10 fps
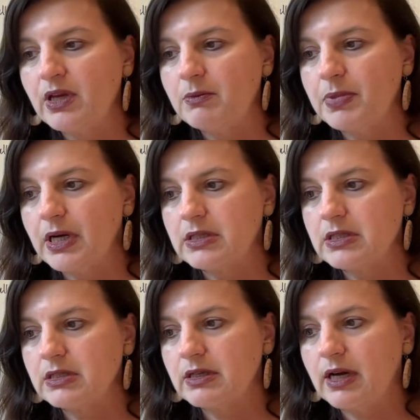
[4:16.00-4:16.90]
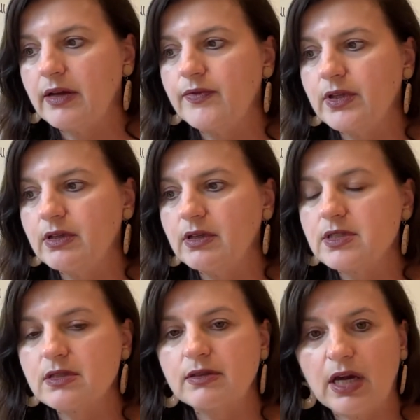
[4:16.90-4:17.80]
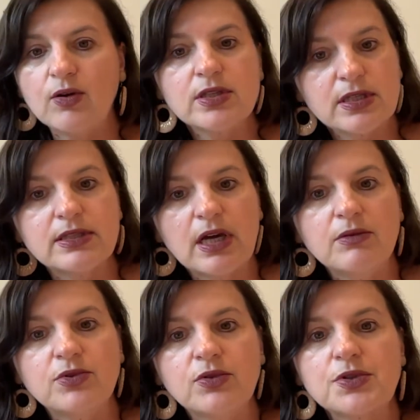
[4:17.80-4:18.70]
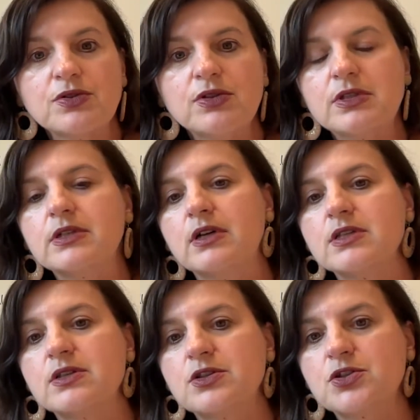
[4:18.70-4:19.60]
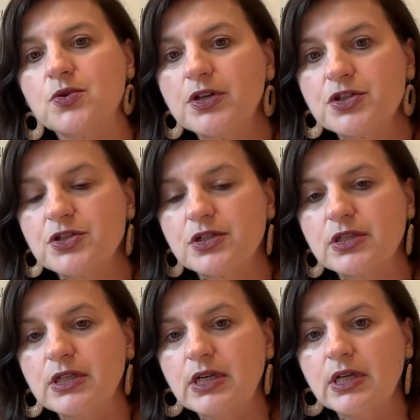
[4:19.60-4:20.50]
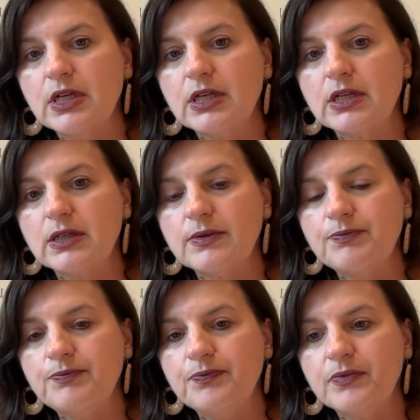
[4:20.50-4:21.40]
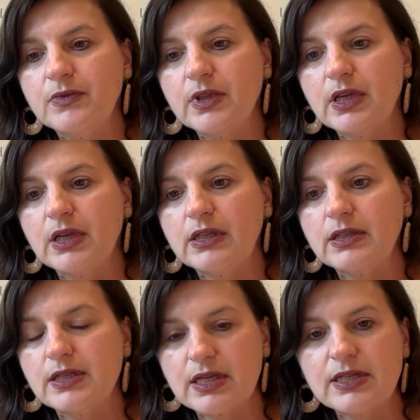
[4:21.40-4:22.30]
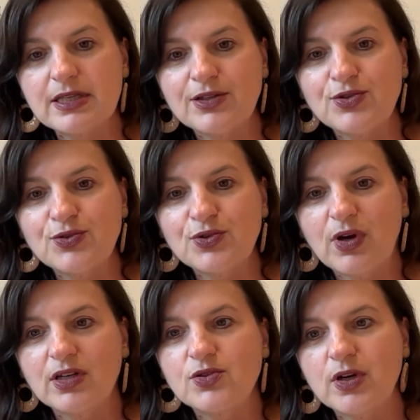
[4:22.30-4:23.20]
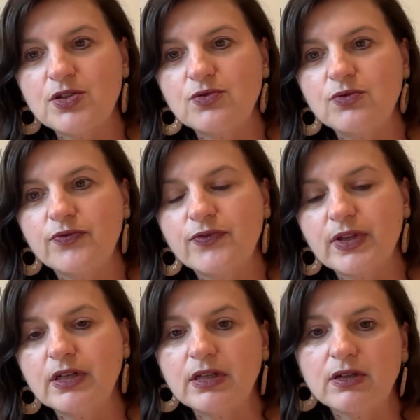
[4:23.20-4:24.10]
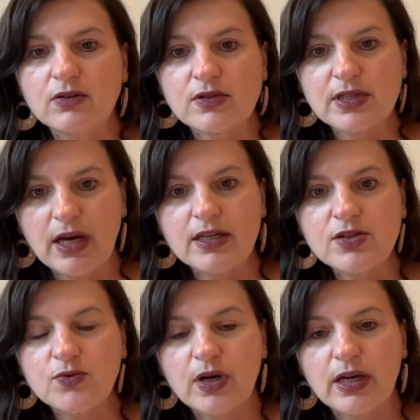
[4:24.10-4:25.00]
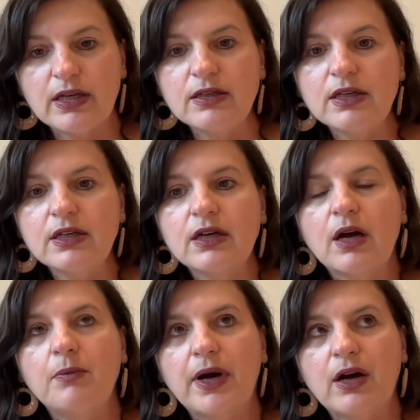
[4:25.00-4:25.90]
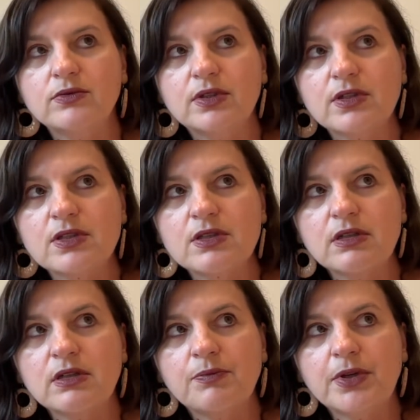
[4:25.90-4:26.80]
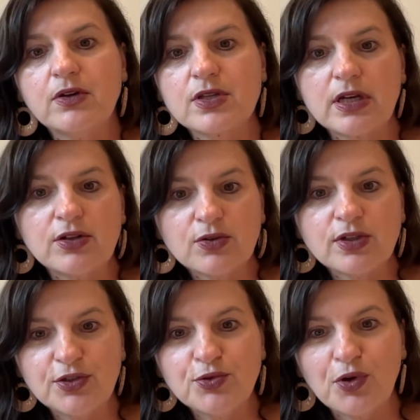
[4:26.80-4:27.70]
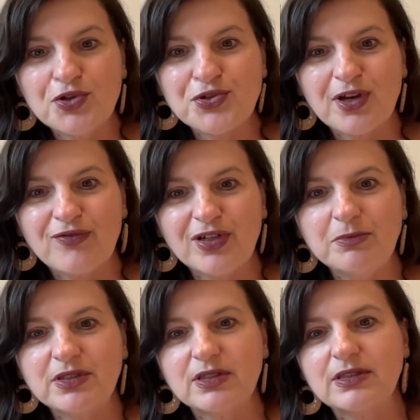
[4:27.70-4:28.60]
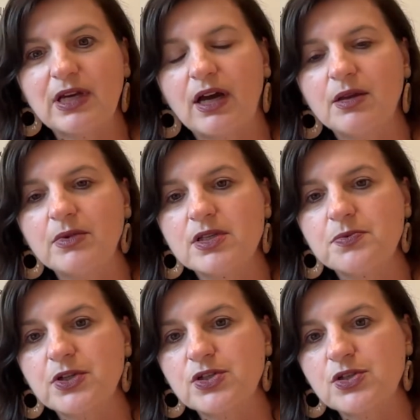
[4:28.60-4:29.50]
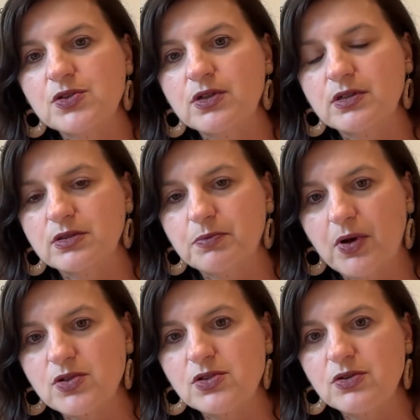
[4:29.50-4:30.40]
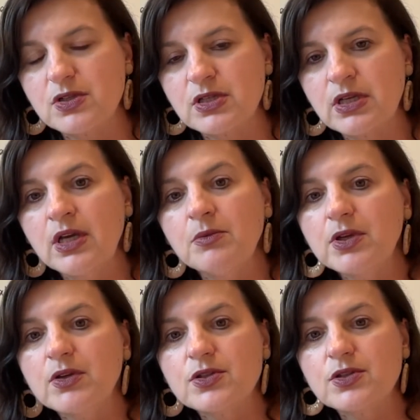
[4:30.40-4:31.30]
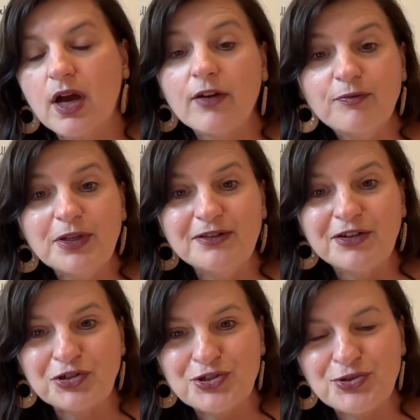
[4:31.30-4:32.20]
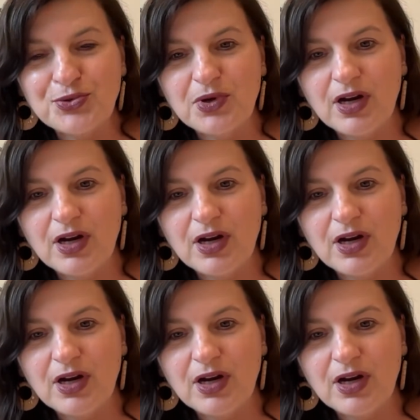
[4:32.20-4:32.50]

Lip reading: But I think it's a time to also discuss the strategy. And as I said to you, I try to think in concise way about this because I know that you also have limited time as PhD students and postdocs, because I've been there too.